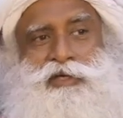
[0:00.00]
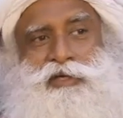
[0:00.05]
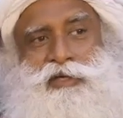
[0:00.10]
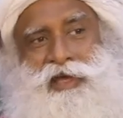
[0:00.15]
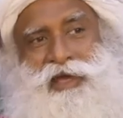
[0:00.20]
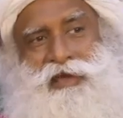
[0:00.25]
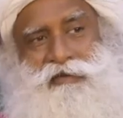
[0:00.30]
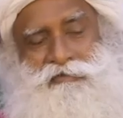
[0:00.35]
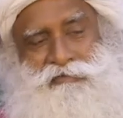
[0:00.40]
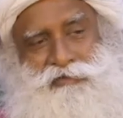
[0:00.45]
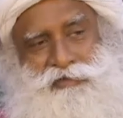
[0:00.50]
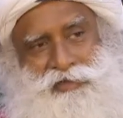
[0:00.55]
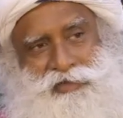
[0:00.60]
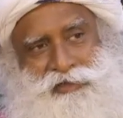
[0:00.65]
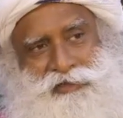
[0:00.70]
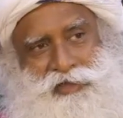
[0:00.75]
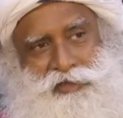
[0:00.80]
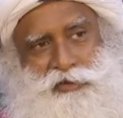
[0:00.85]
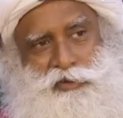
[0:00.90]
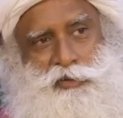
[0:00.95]
everything
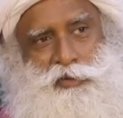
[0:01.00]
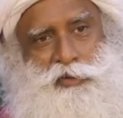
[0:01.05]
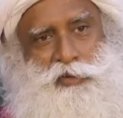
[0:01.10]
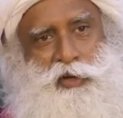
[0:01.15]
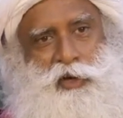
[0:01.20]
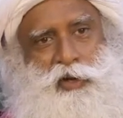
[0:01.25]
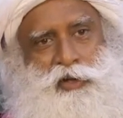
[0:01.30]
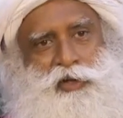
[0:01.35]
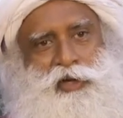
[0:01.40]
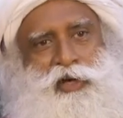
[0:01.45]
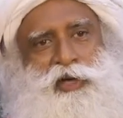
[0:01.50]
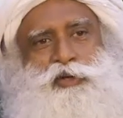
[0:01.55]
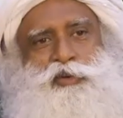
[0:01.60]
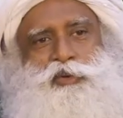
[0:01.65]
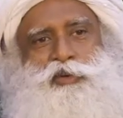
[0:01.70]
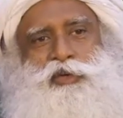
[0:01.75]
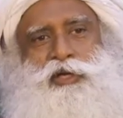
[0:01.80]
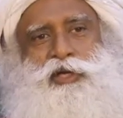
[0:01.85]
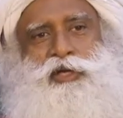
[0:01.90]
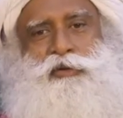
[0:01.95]
that you got and you
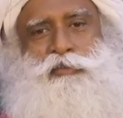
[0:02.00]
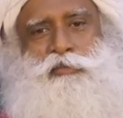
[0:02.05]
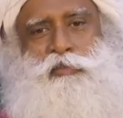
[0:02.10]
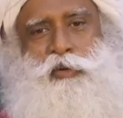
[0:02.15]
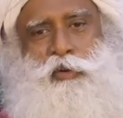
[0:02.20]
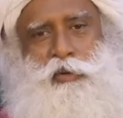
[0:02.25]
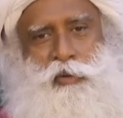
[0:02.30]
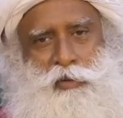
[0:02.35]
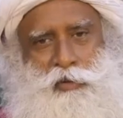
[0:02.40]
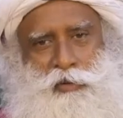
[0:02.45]
need more,